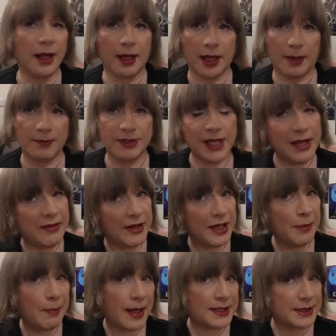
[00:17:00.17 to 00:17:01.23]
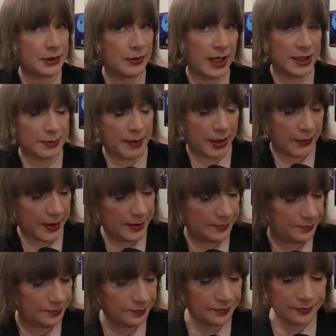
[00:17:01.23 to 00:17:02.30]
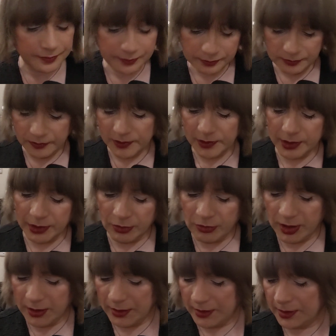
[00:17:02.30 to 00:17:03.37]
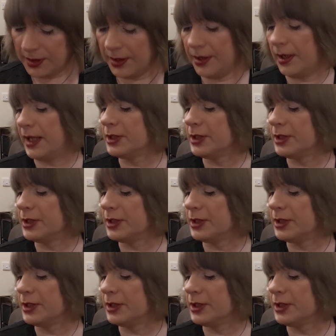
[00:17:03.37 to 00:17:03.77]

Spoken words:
I'm saving the best till last, by the way. And I'll